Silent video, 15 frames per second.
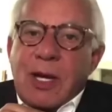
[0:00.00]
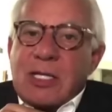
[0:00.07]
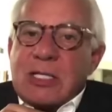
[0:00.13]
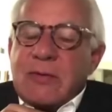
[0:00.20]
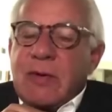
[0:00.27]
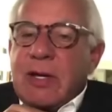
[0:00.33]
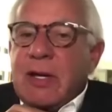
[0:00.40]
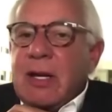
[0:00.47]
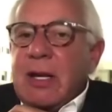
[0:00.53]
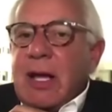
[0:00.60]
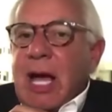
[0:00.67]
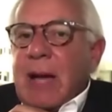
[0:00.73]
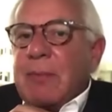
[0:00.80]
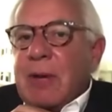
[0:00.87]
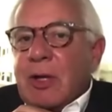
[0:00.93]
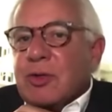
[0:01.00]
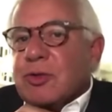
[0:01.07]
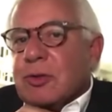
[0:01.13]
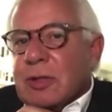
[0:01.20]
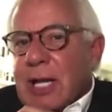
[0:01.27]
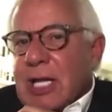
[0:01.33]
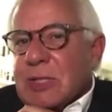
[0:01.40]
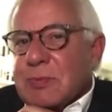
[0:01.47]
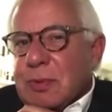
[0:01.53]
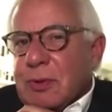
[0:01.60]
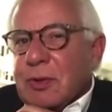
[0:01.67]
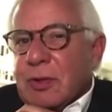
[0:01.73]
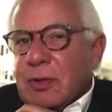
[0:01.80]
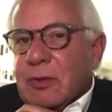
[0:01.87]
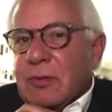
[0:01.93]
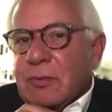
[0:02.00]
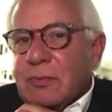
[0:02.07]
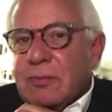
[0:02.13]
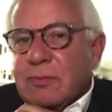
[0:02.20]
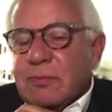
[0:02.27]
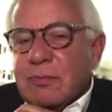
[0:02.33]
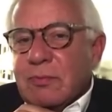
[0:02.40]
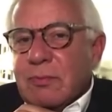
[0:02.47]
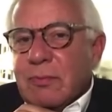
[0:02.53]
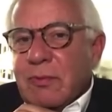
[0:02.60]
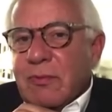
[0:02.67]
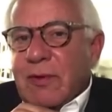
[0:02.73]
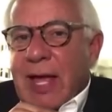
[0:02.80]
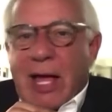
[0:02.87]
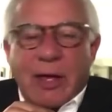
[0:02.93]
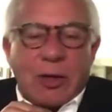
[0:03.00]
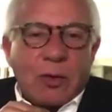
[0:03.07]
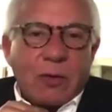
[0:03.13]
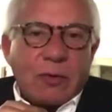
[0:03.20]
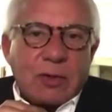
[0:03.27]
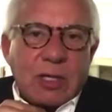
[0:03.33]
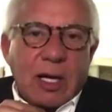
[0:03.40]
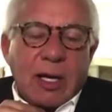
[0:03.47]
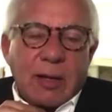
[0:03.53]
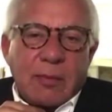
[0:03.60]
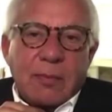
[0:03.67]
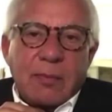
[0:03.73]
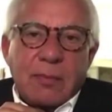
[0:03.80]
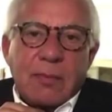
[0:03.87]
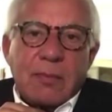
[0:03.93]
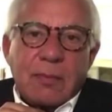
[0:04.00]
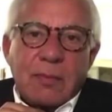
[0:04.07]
the rest of it, I'm not sure it has political value over time.